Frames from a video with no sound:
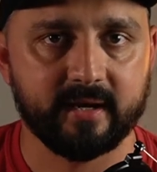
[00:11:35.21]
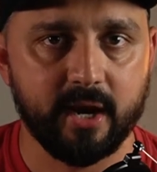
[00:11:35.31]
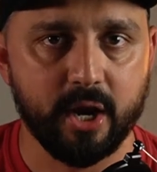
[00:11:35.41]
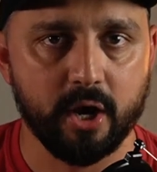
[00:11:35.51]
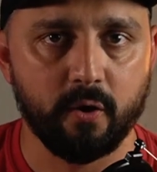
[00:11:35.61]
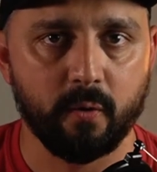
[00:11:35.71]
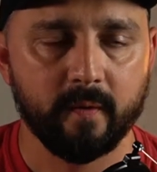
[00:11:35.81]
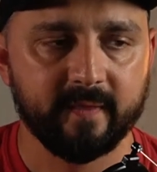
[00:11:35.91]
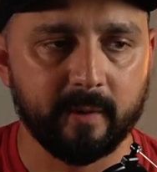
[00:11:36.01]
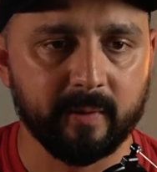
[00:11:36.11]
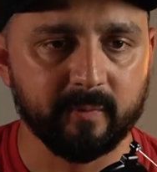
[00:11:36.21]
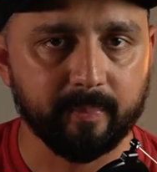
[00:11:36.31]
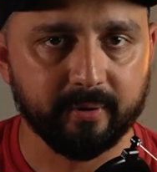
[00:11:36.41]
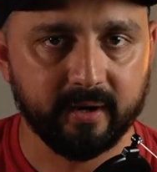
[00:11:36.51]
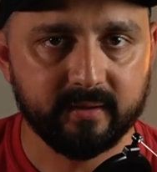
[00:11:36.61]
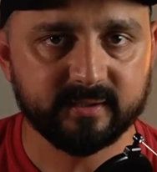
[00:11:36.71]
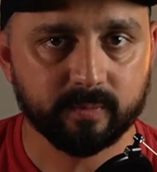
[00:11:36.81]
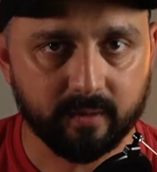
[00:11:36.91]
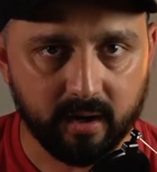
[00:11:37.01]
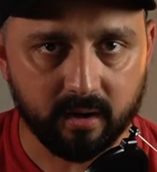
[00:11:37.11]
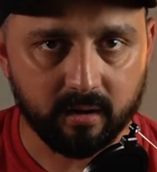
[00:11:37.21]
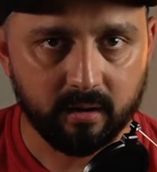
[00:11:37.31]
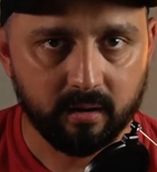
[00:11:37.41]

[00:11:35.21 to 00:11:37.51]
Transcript: and know that when we pray this prayer,